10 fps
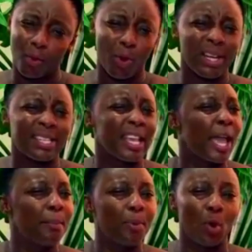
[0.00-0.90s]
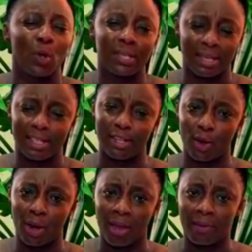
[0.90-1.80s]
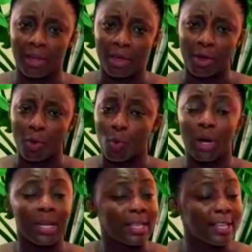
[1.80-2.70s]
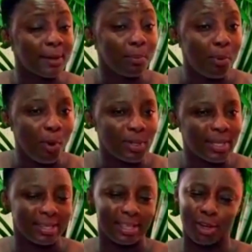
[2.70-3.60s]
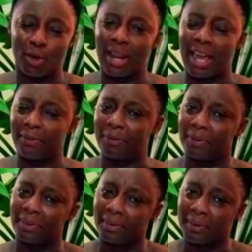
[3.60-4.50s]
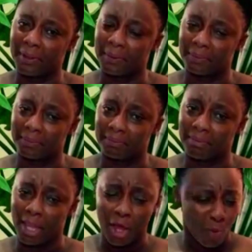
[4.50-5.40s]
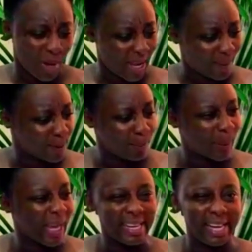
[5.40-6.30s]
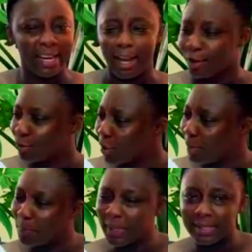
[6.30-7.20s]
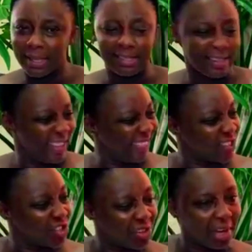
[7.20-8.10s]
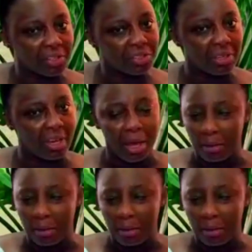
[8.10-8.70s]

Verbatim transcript: What is important in your life? What is important in your life? When it comes to planning, doing business in the church